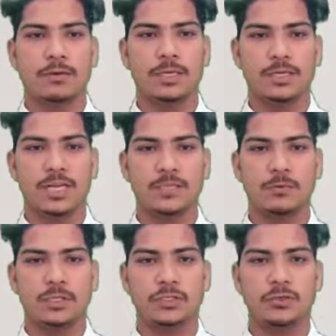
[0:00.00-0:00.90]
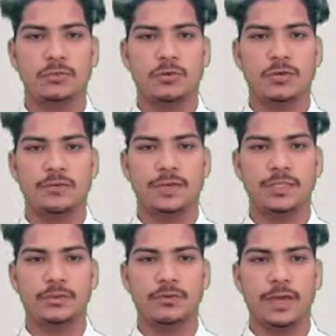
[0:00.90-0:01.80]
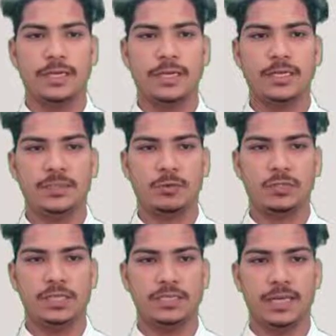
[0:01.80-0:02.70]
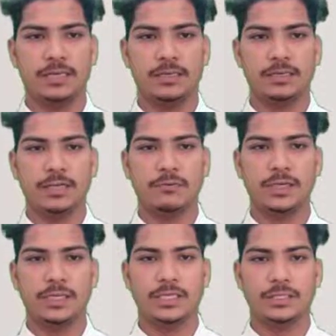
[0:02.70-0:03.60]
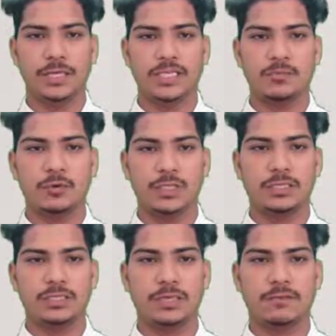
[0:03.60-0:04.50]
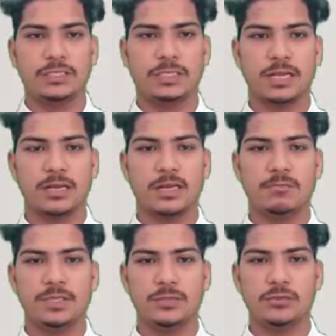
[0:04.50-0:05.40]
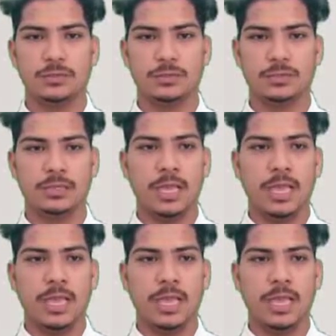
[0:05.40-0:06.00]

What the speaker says: For the transportation of solid waste to final disposal site, the various transportation services are coming to use,